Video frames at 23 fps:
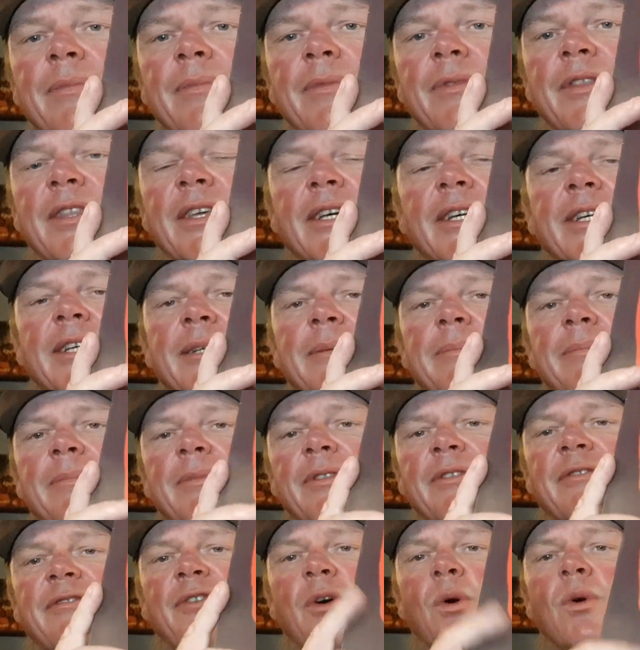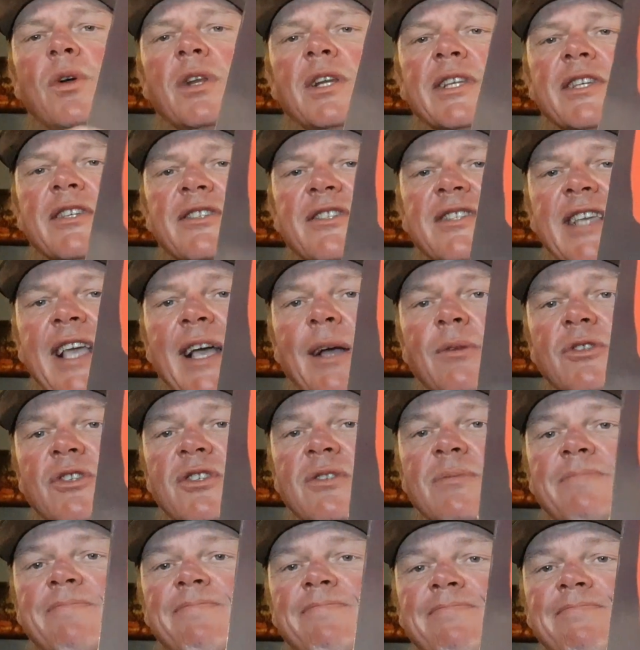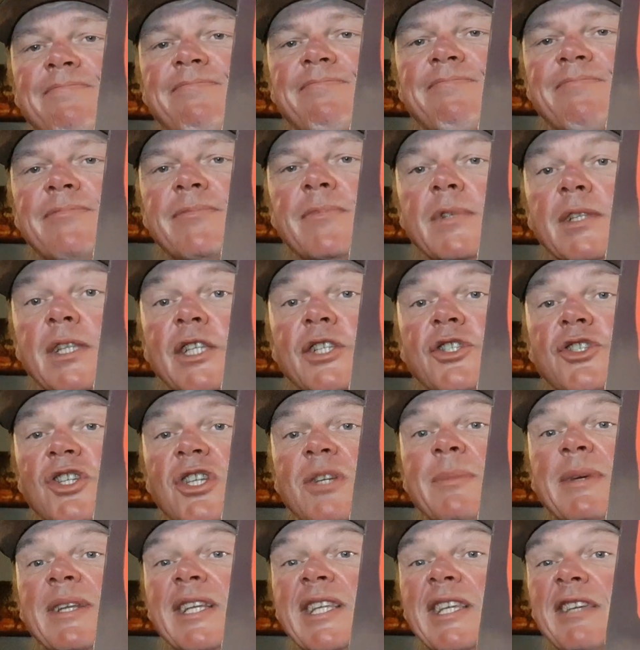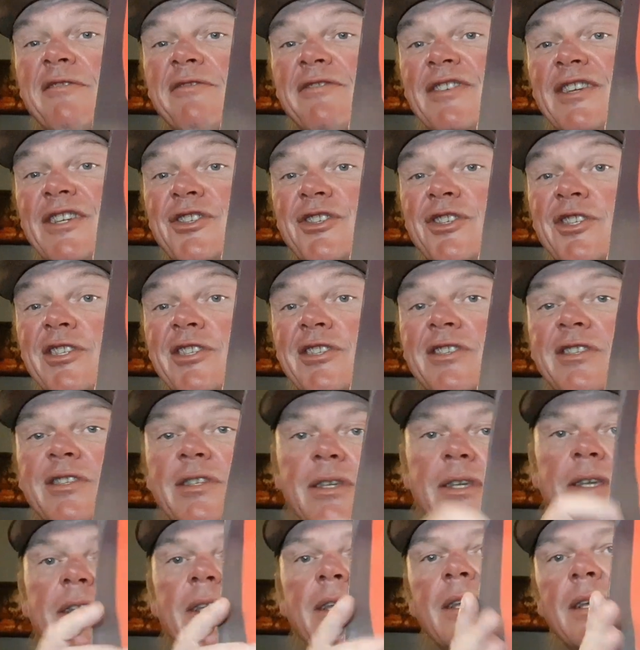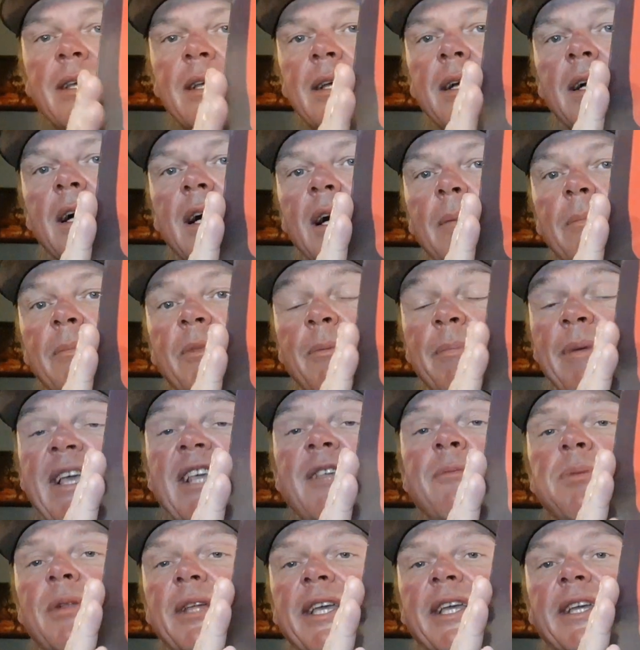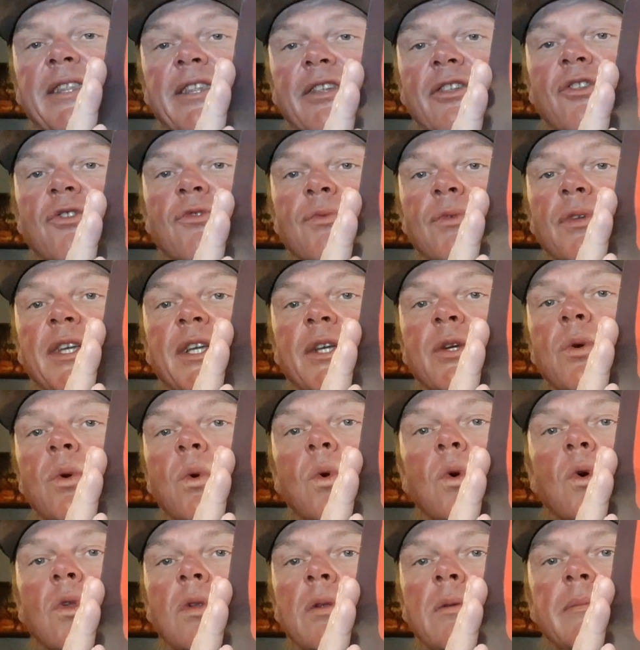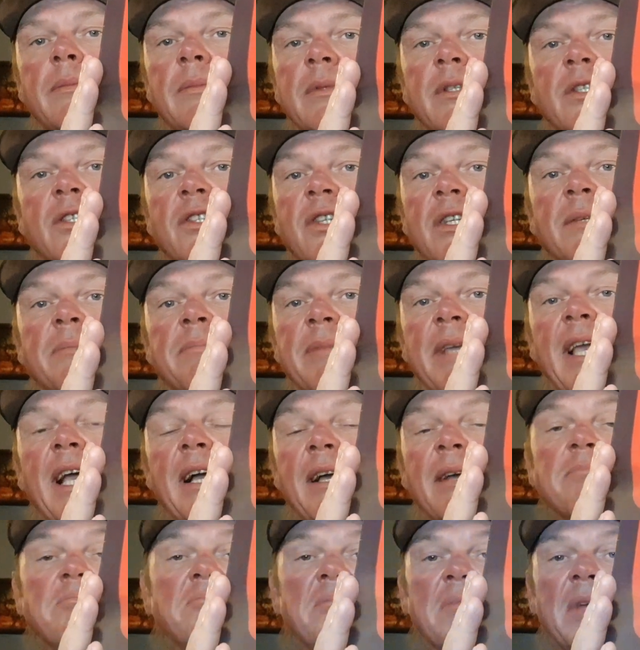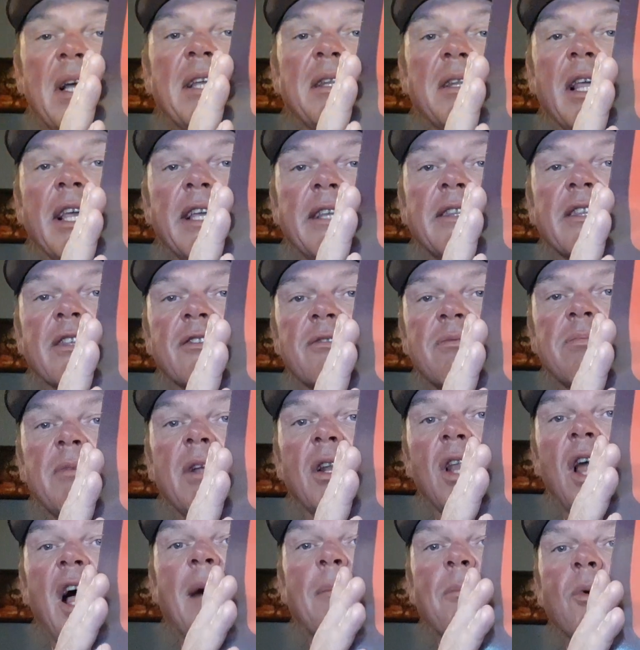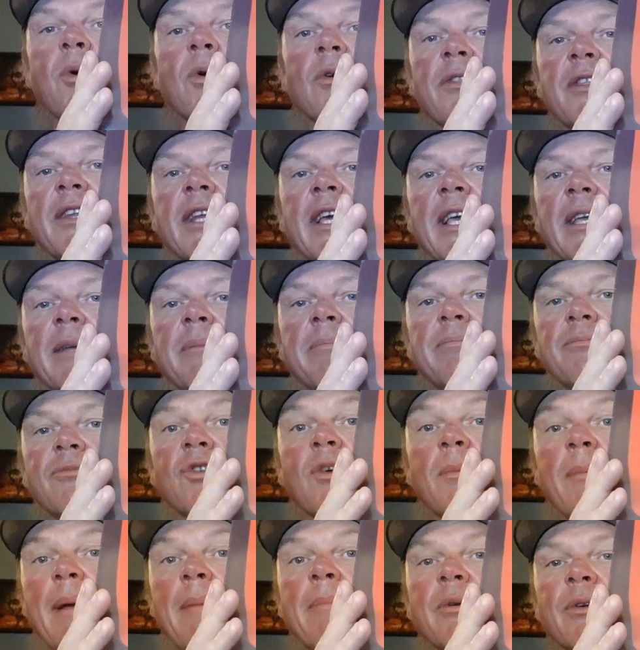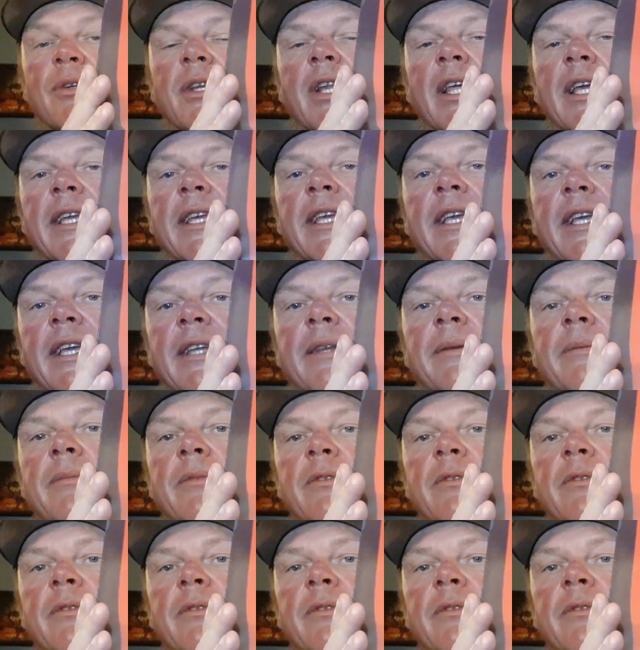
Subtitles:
The vocalist sounds legitimately vicious. The bass playing in this is really cool. It's like, yeah, I like this a lot more than I remembered liking it.